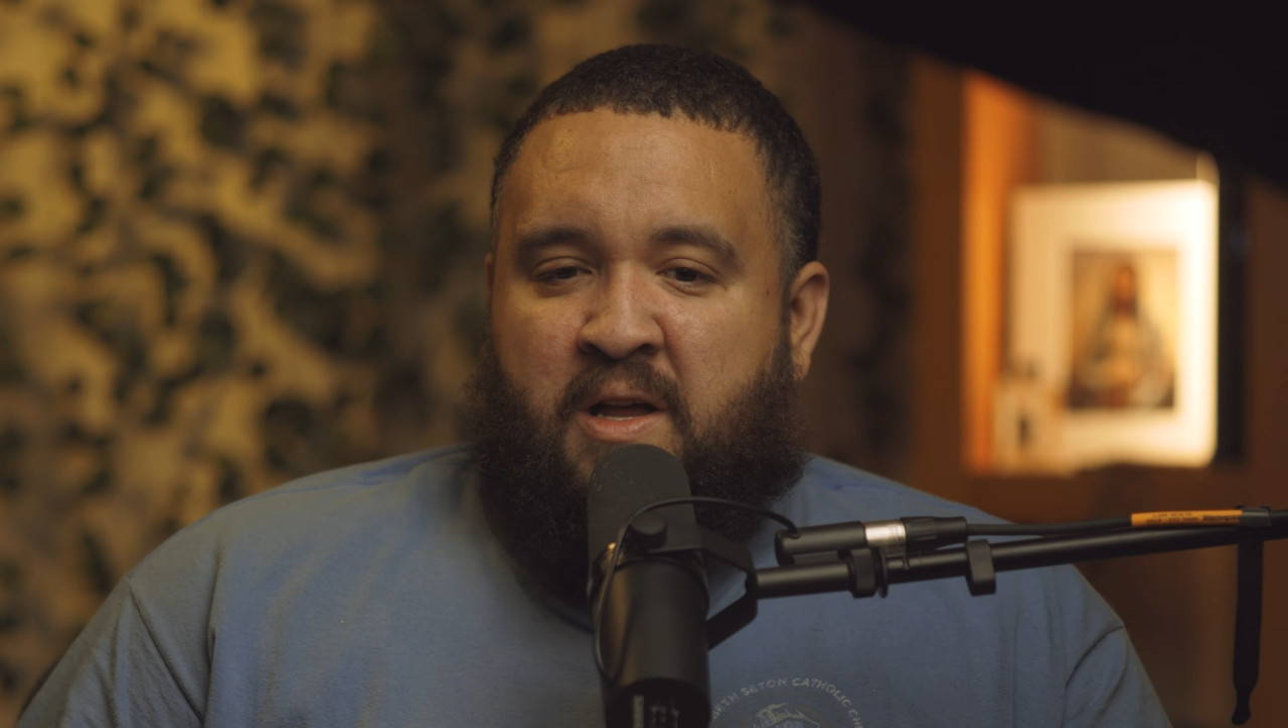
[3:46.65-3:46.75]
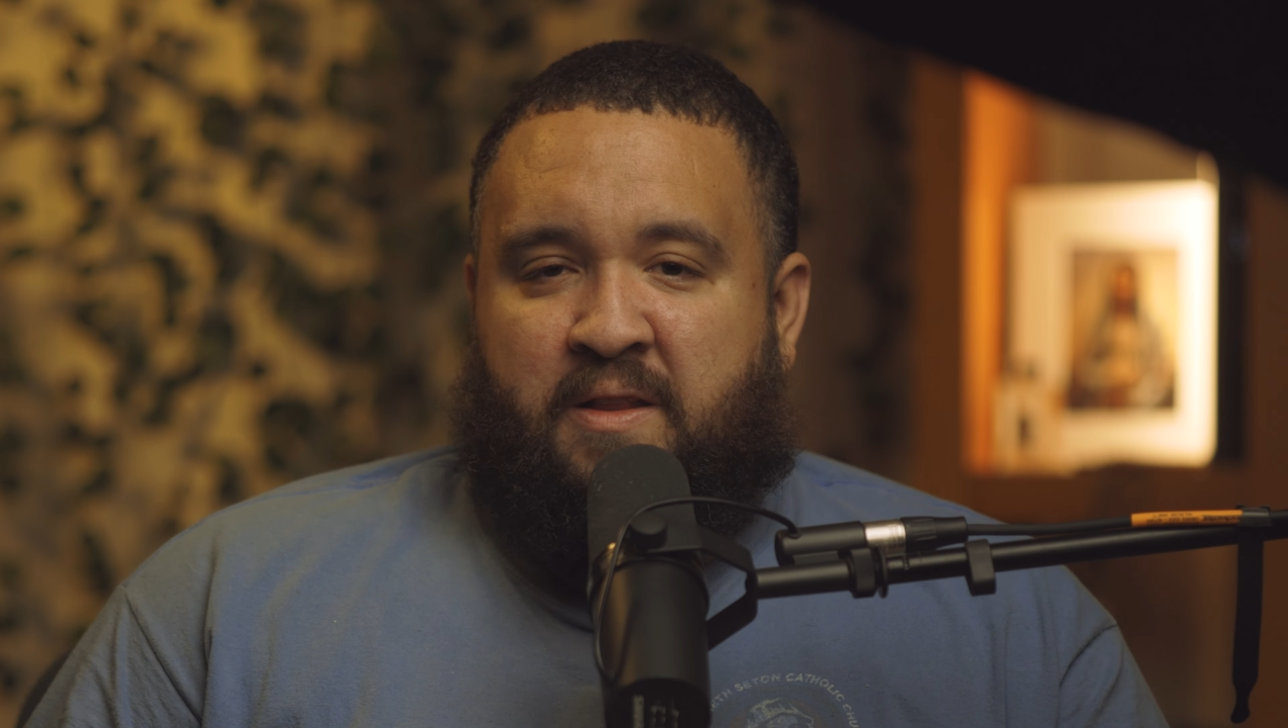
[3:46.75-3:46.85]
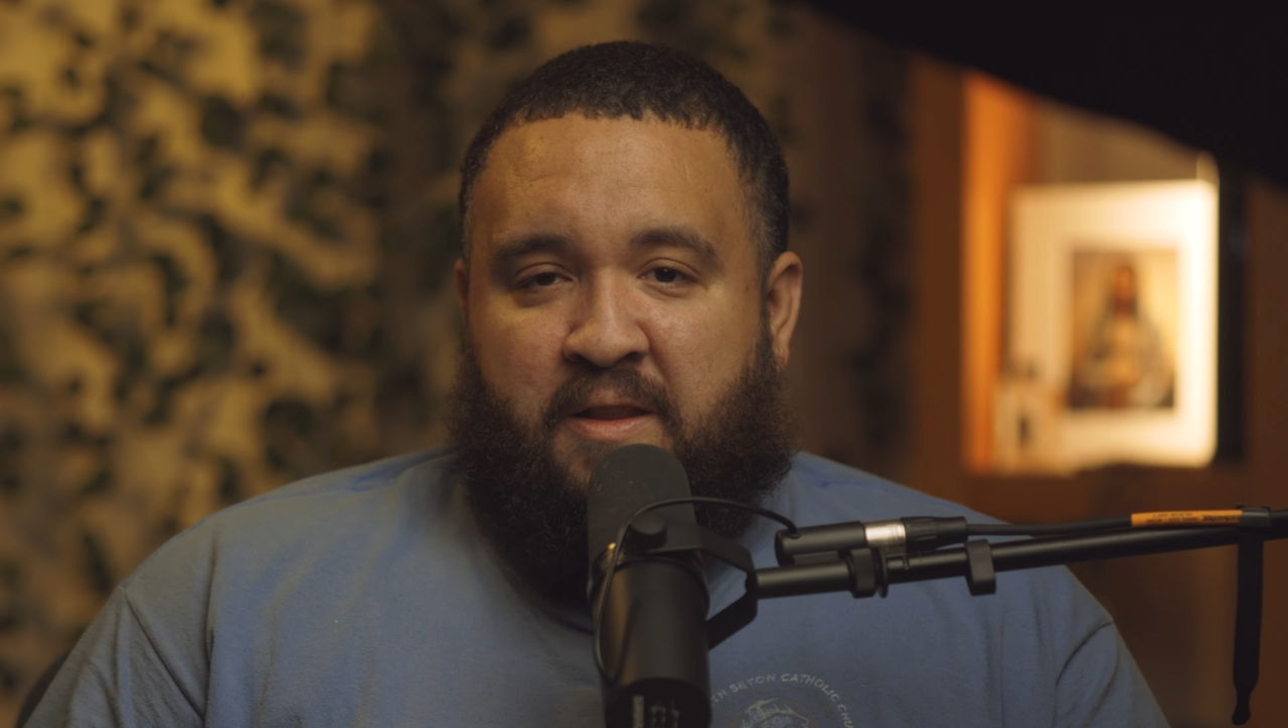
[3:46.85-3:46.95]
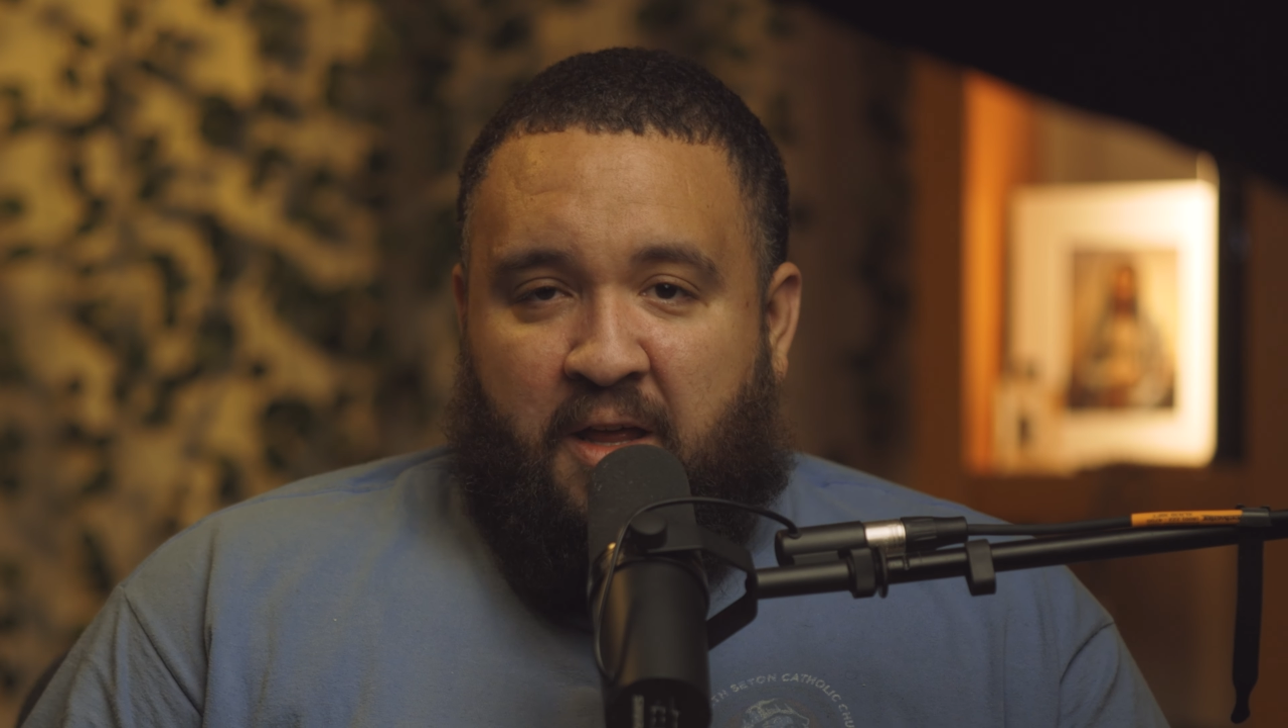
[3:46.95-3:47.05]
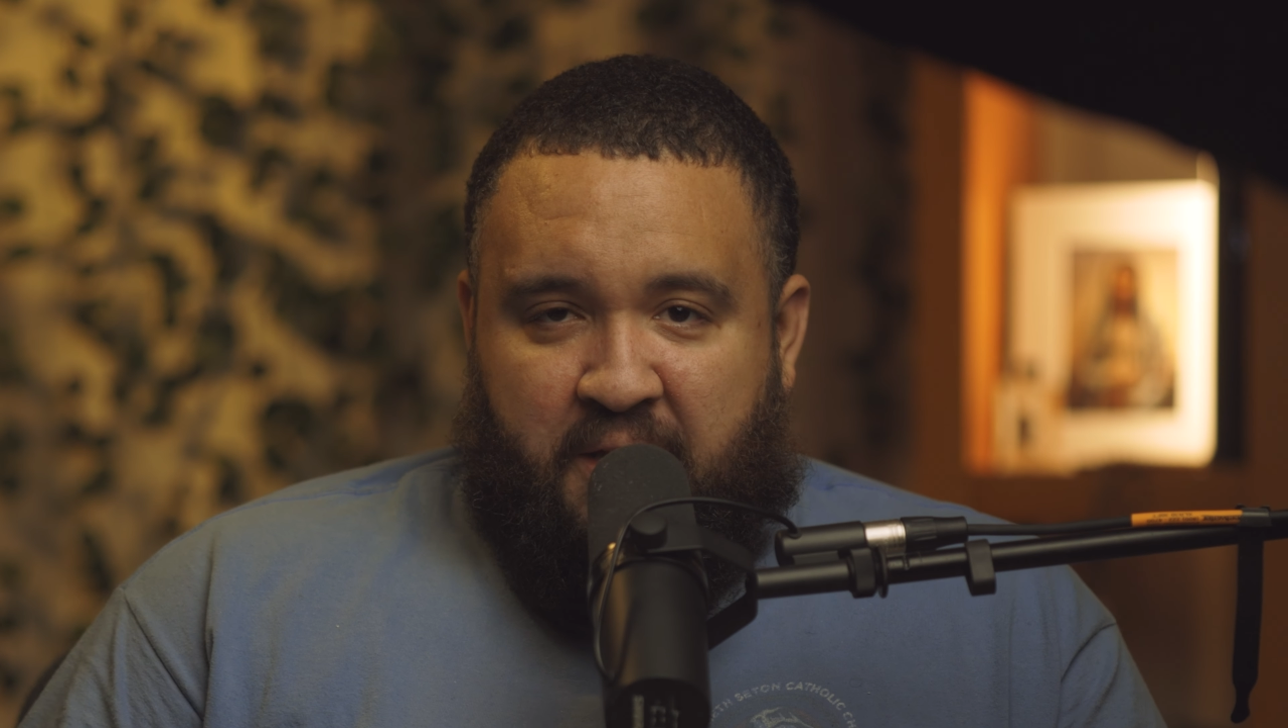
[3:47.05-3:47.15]

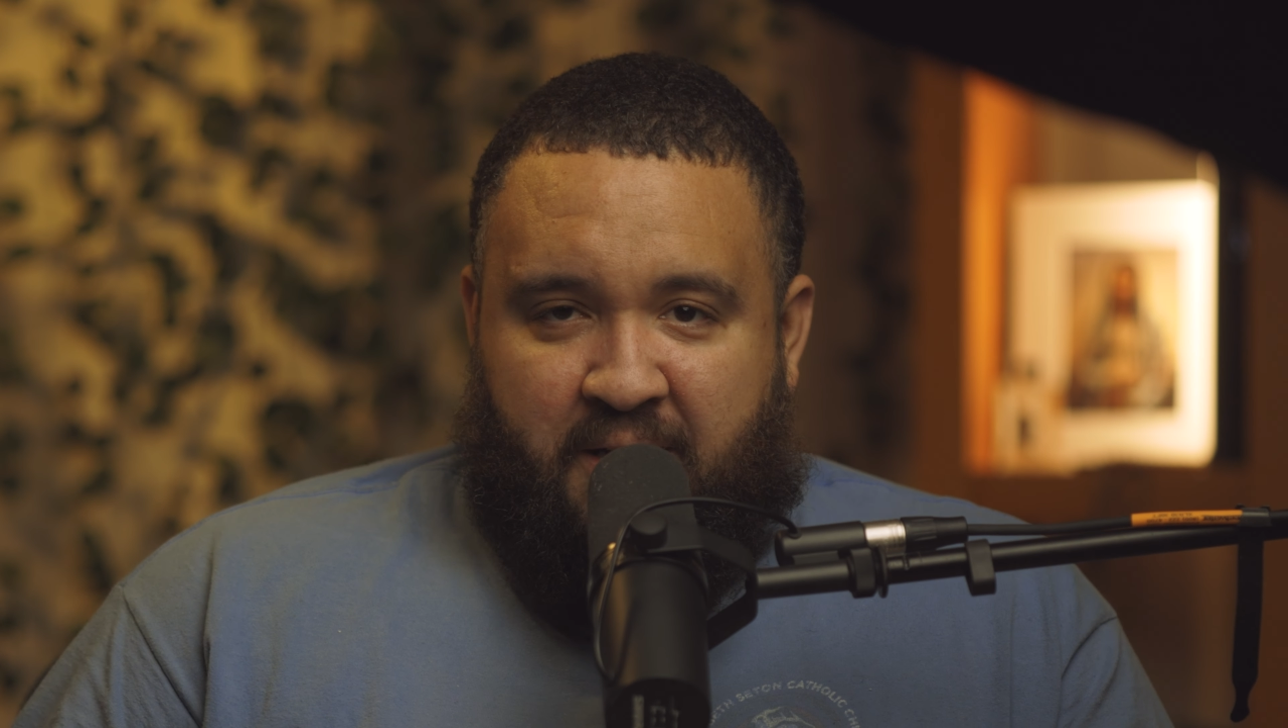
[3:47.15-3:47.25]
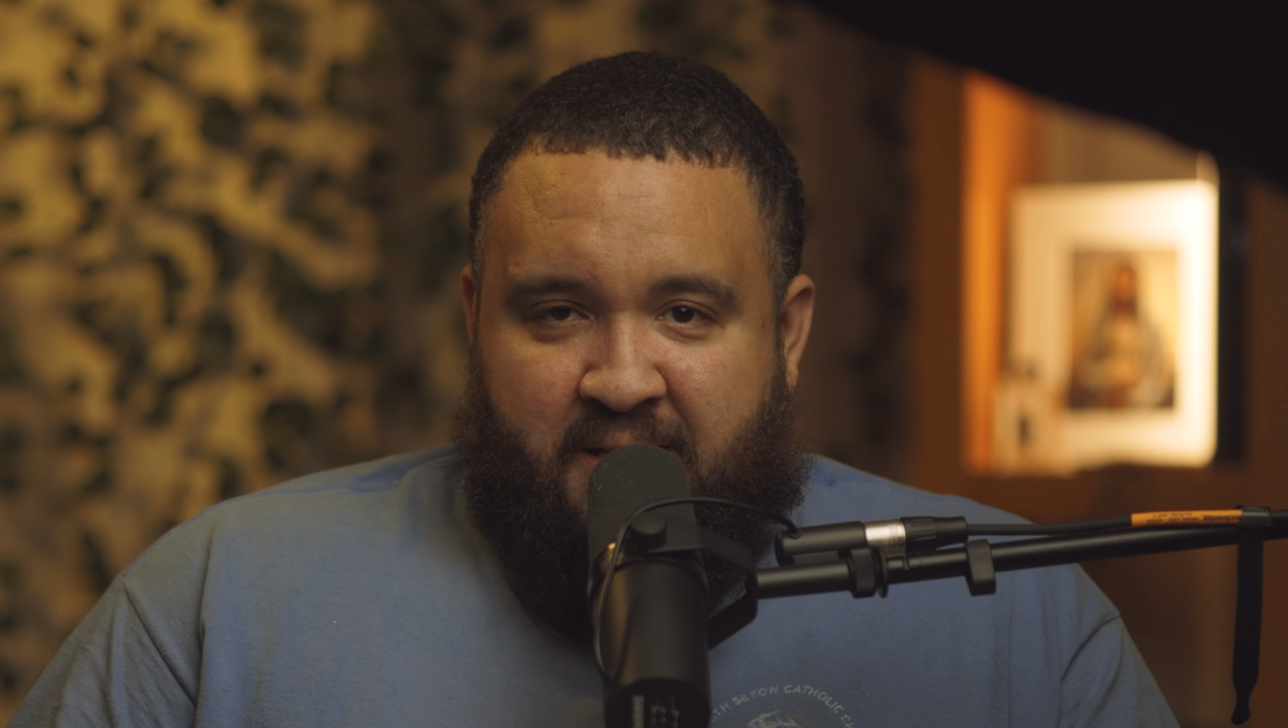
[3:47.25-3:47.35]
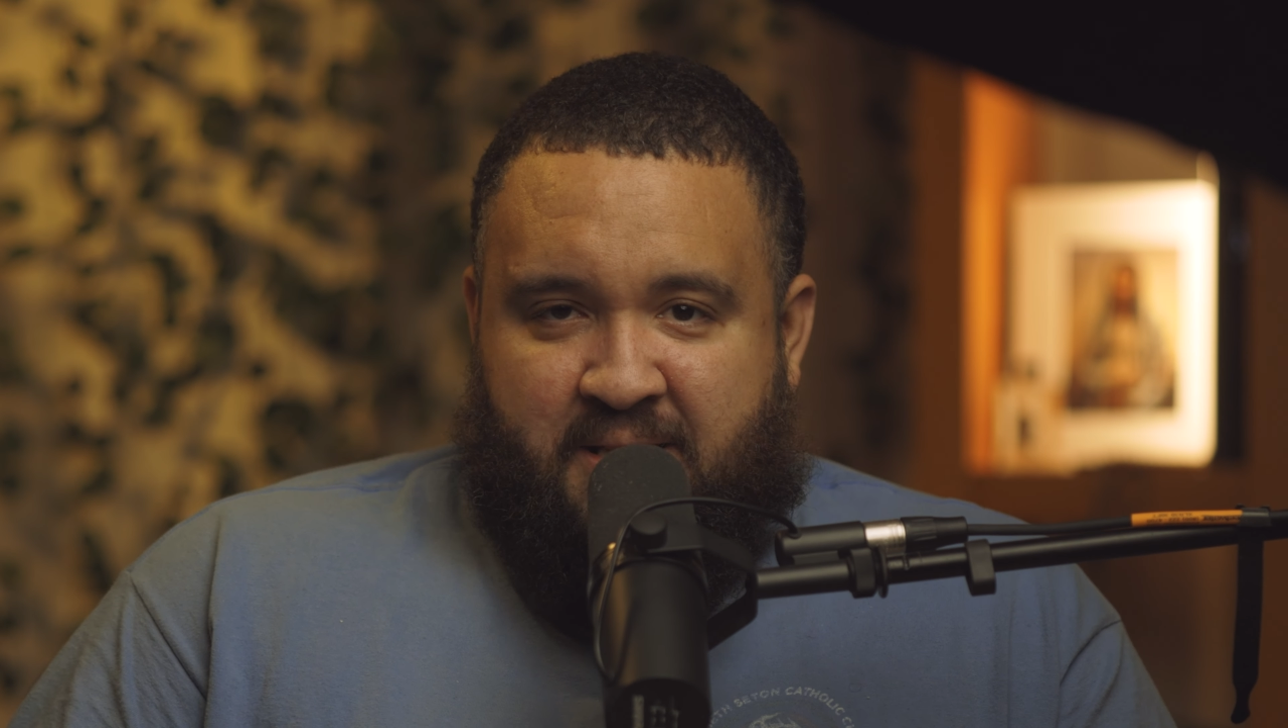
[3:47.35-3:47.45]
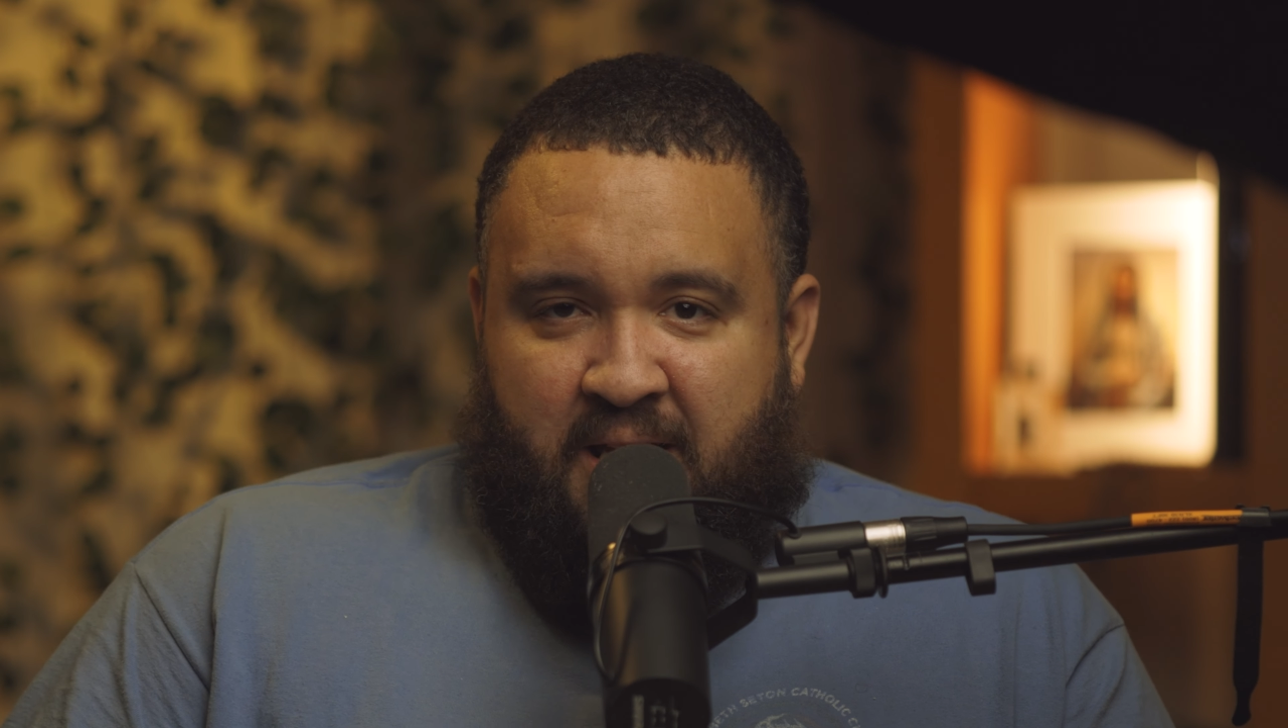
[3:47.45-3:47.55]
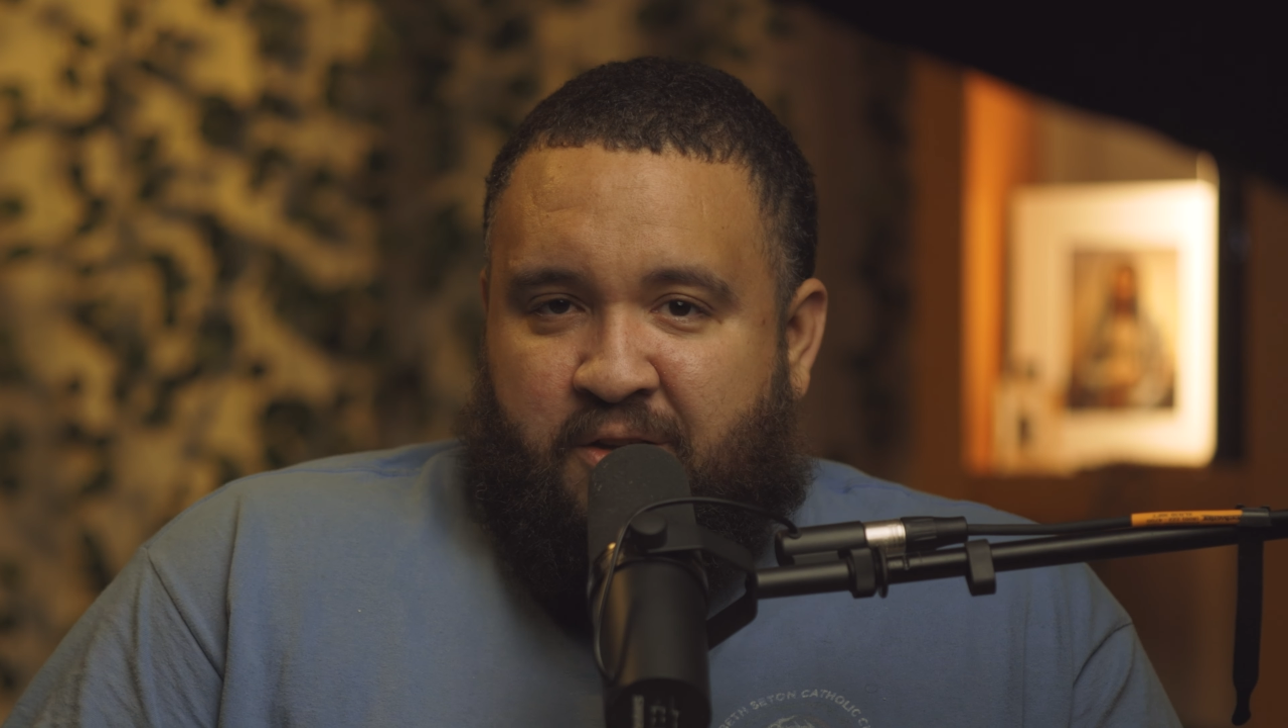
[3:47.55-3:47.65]

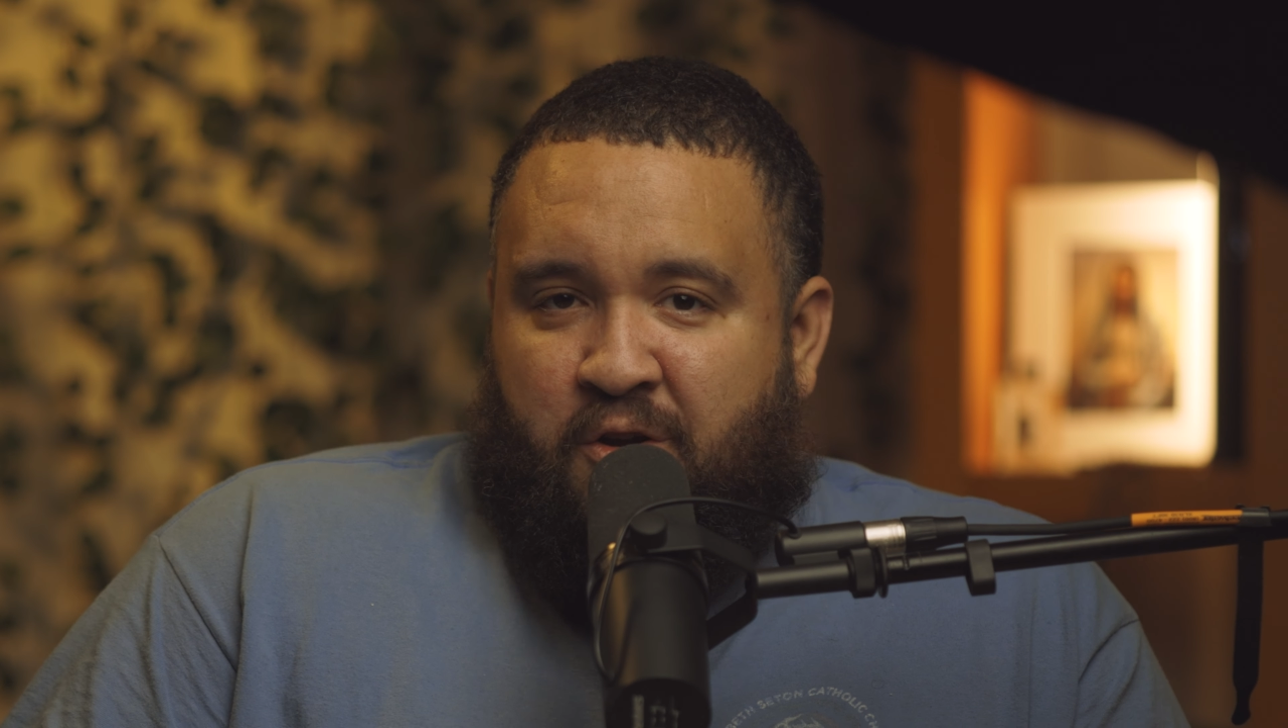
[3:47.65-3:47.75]
nothingness that